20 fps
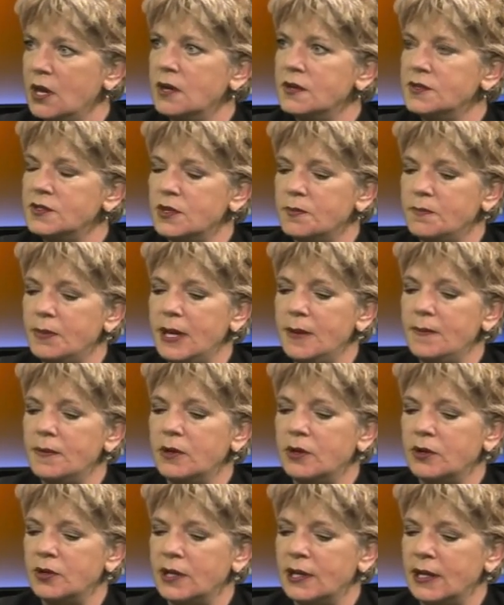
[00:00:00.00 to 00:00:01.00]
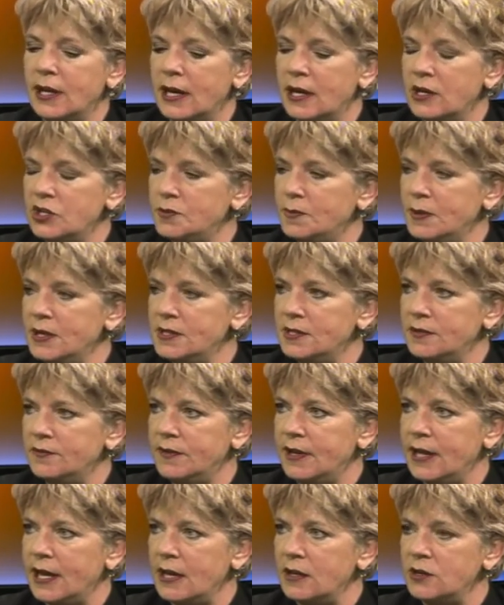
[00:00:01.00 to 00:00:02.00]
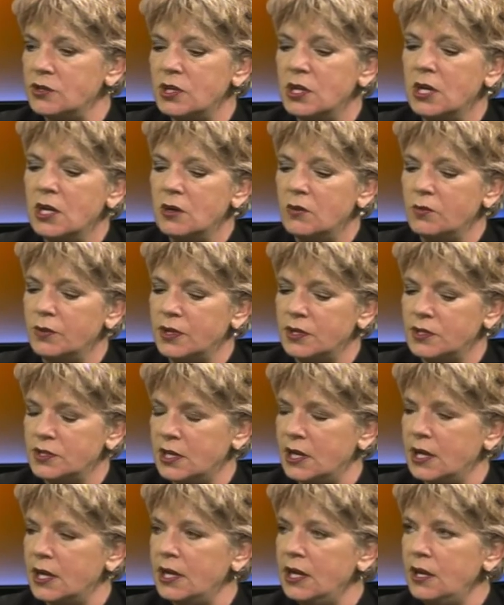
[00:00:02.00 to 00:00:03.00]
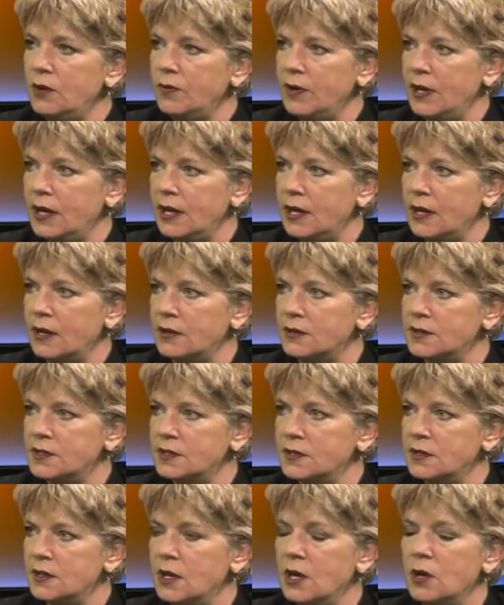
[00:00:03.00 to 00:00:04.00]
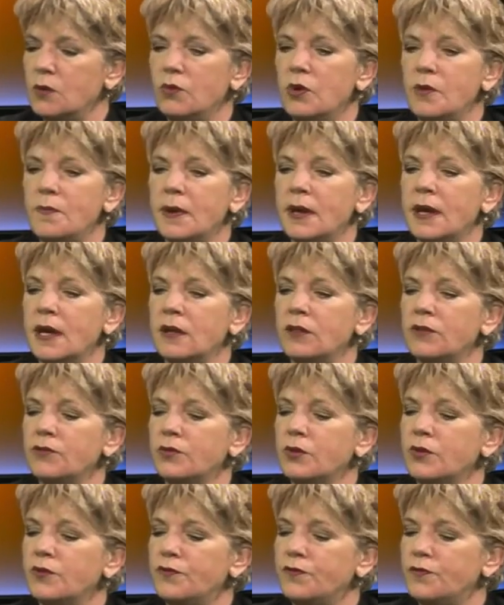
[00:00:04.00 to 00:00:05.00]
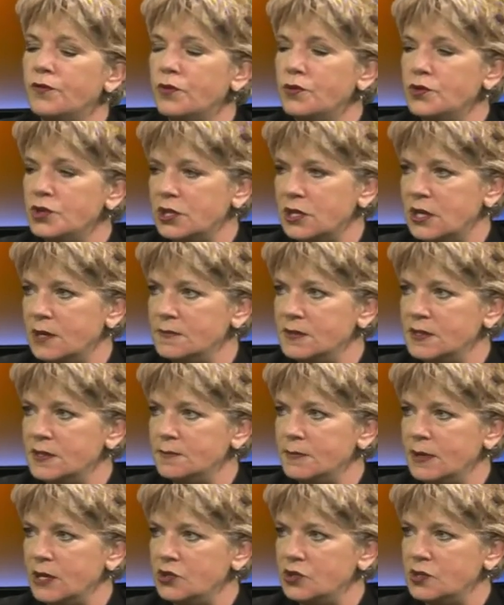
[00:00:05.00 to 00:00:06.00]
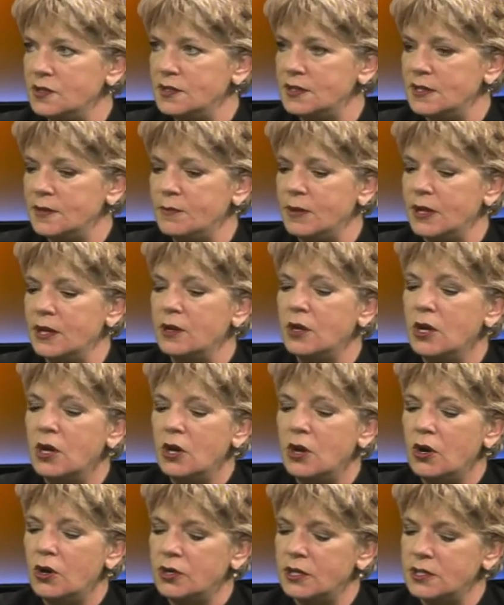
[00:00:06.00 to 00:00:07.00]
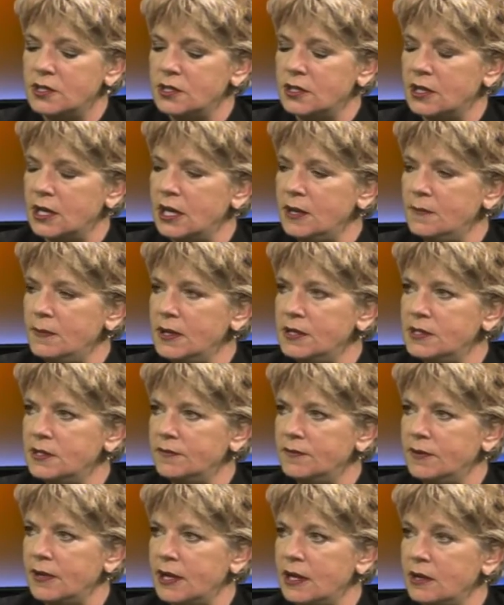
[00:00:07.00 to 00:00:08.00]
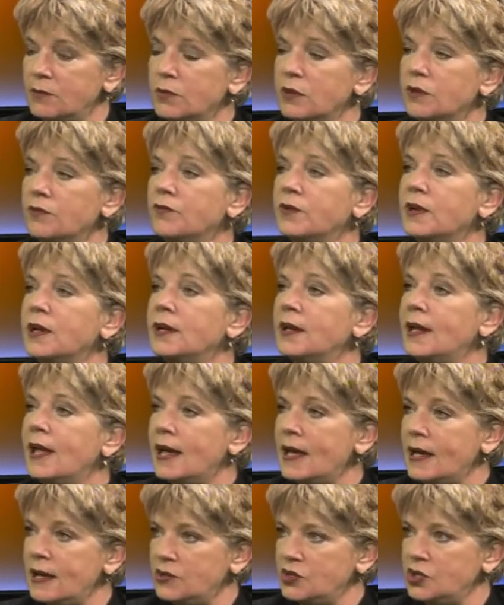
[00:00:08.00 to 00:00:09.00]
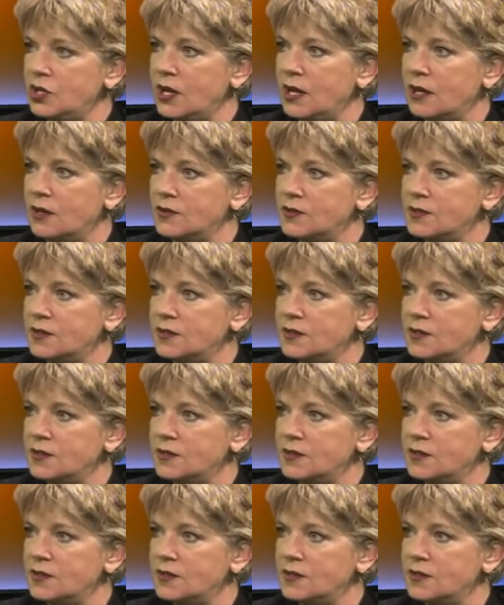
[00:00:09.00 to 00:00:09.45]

So people on a large piece of land with a tiny wee house were paying three or four times as much as someone on a tiny piece of land with a very large house.